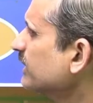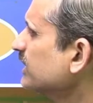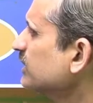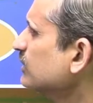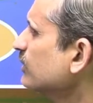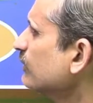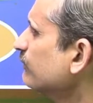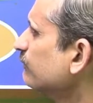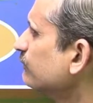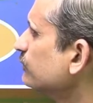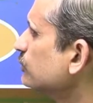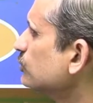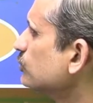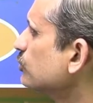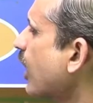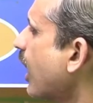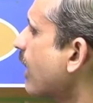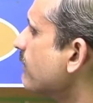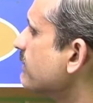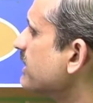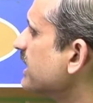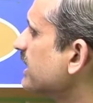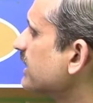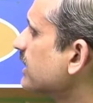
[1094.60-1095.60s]
of you
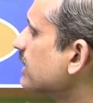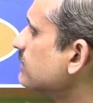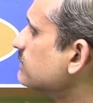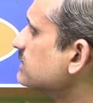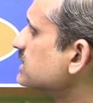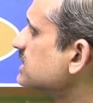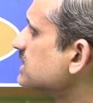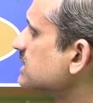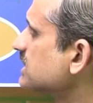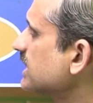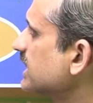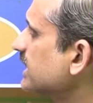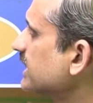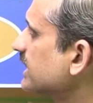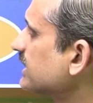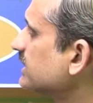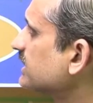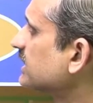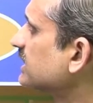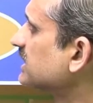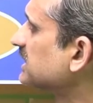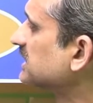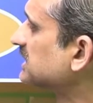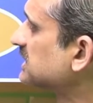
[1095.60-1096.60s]
make a mistake in
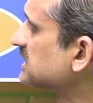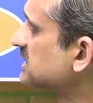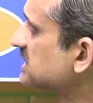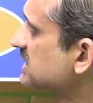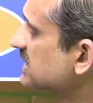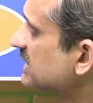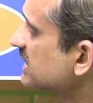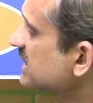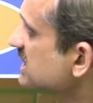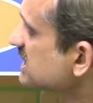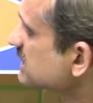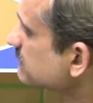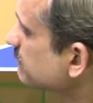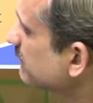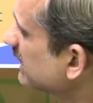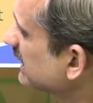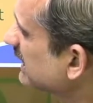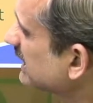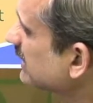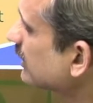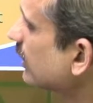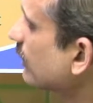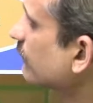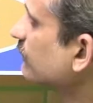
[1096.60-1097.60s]
the spelling
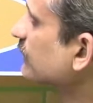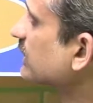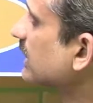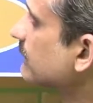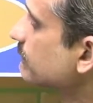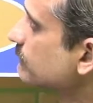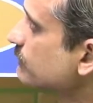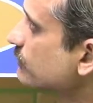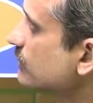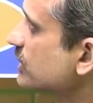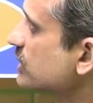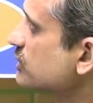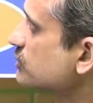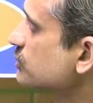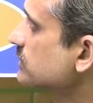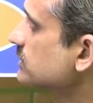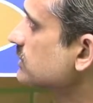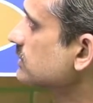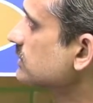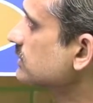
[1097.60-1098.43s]
of temperature?